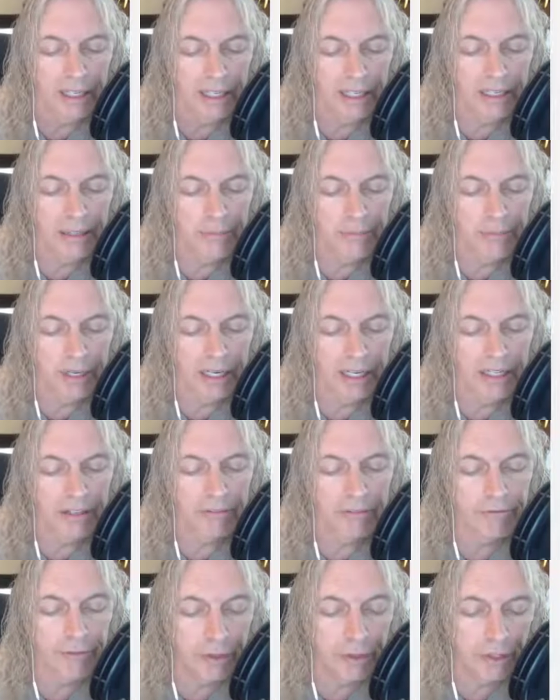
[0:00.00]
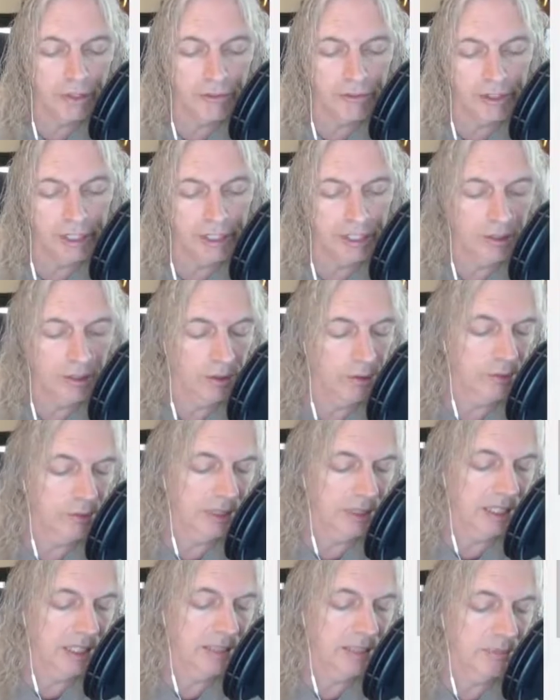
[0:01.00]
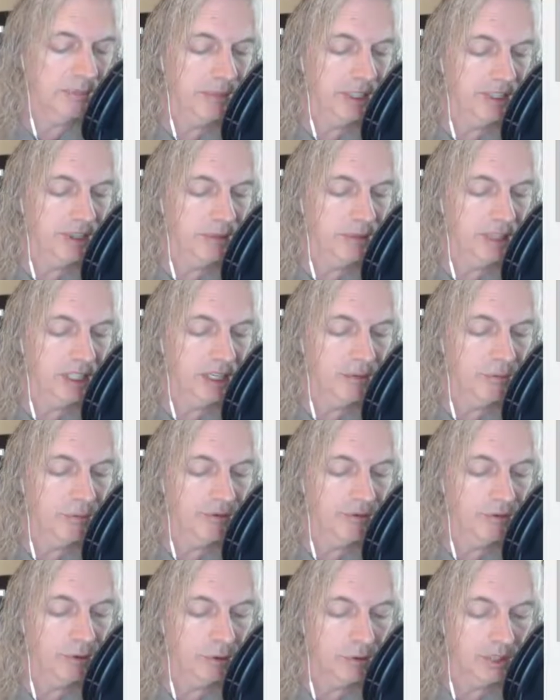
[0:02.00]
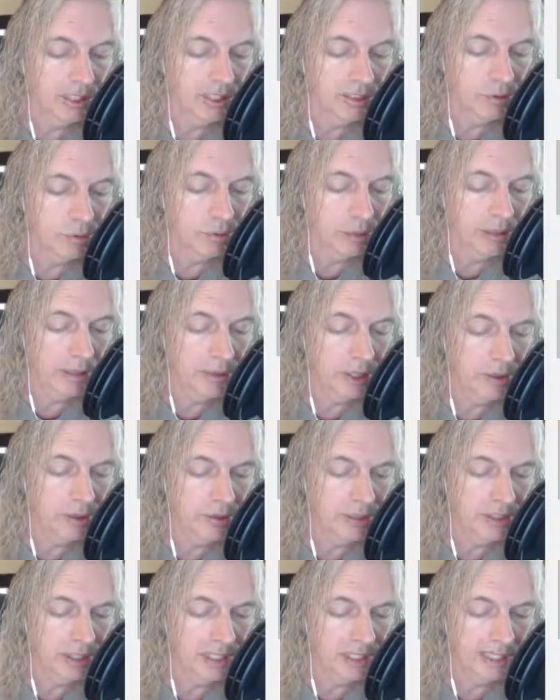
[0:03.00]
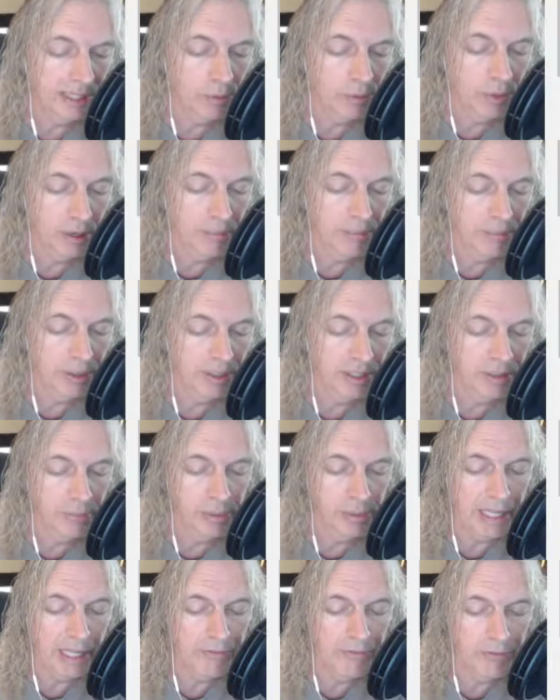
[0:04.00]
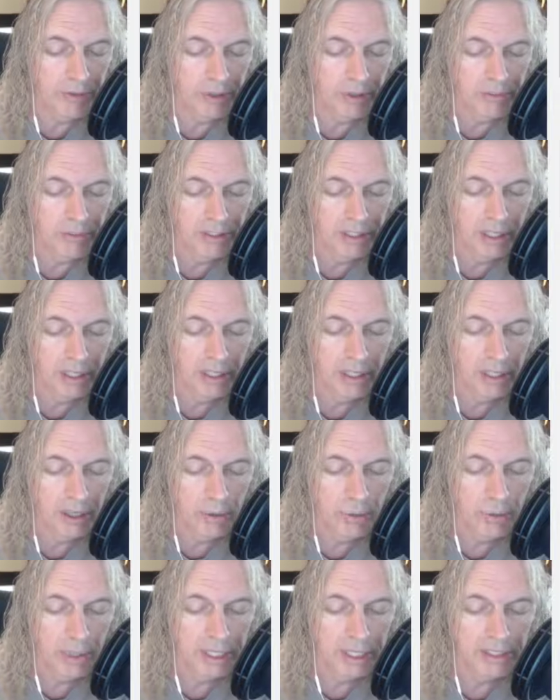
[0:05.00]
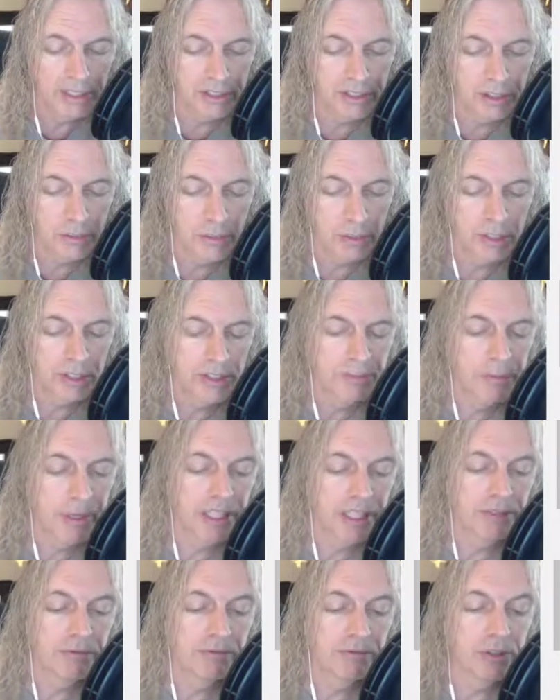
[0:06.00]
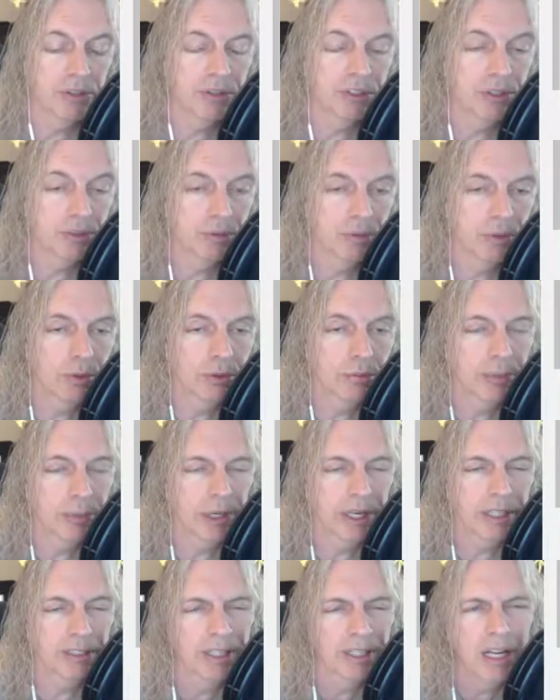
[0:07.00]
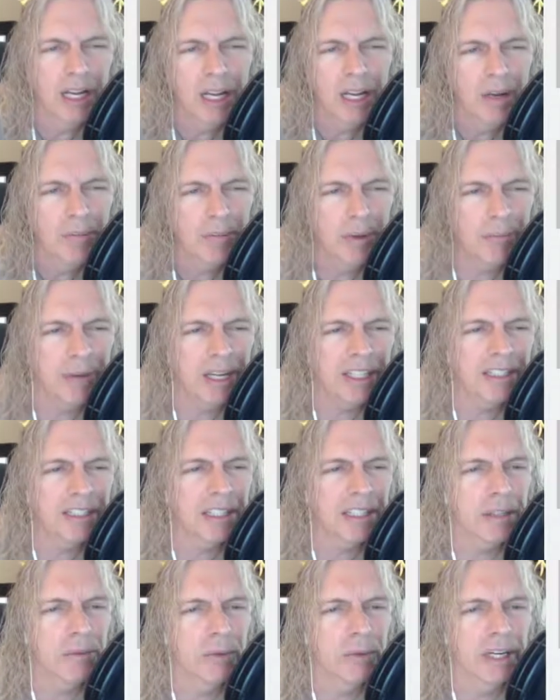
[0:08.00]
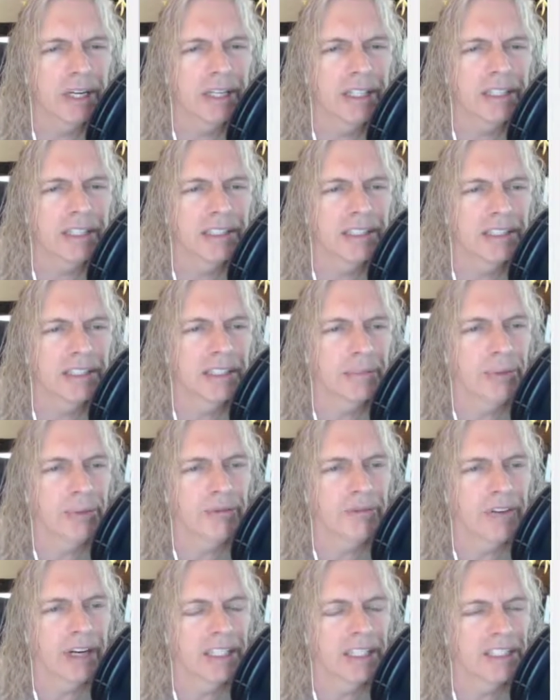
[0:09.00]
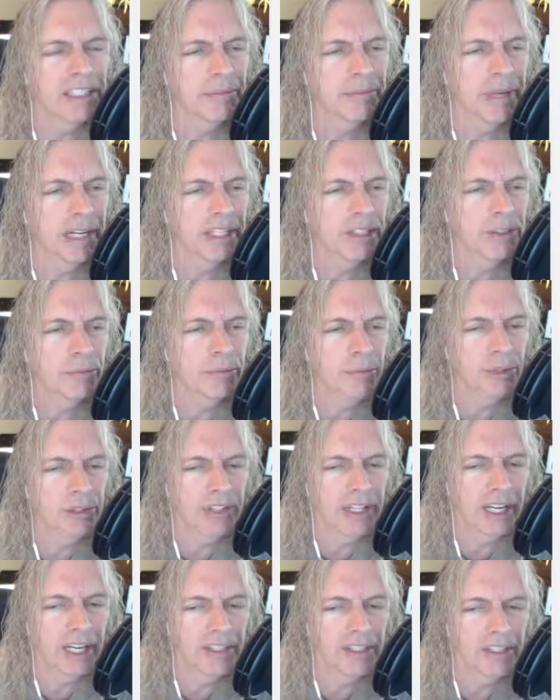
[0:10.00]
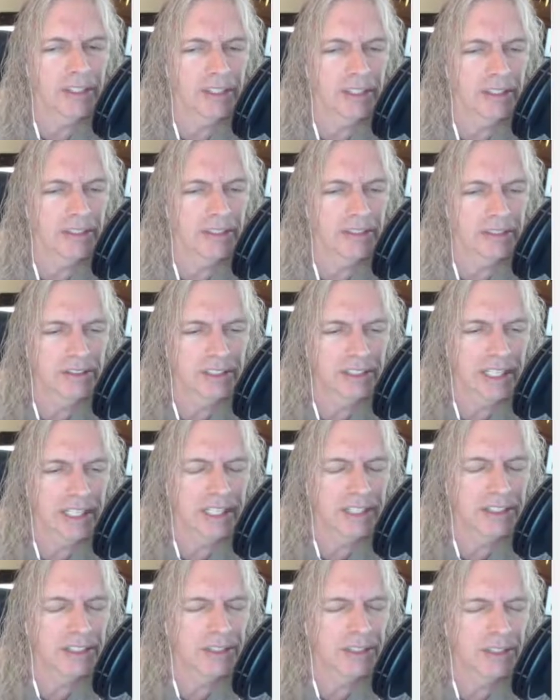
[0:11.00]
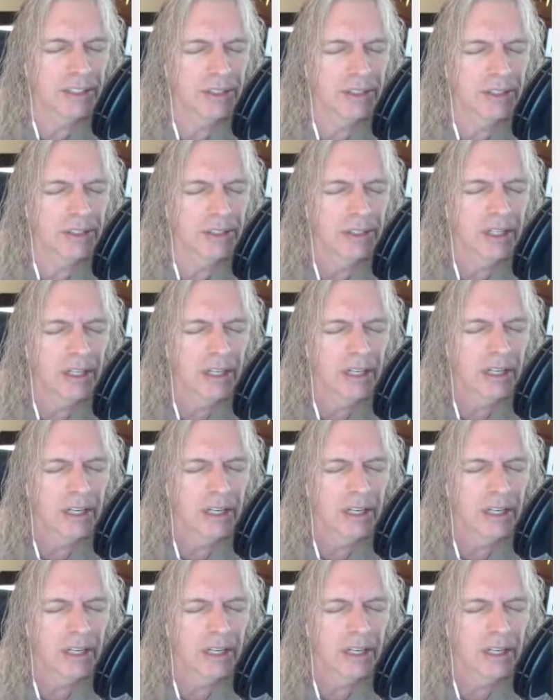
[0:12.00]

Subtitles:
in my first video, the one that I mentioned would come before this, web hosting and web building platforms, Wix and Squarespace versus WordPress. But basically what it is it provides some extra protection. It sends your